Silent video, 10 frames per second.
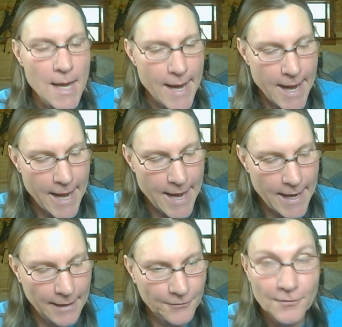
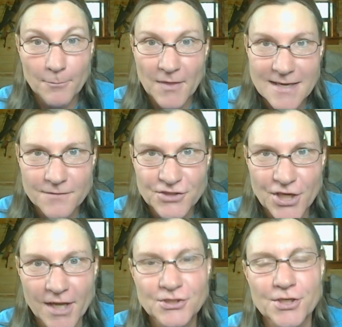And so some things have
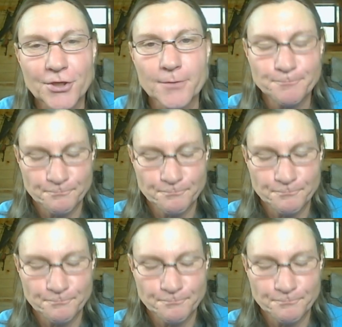changed here.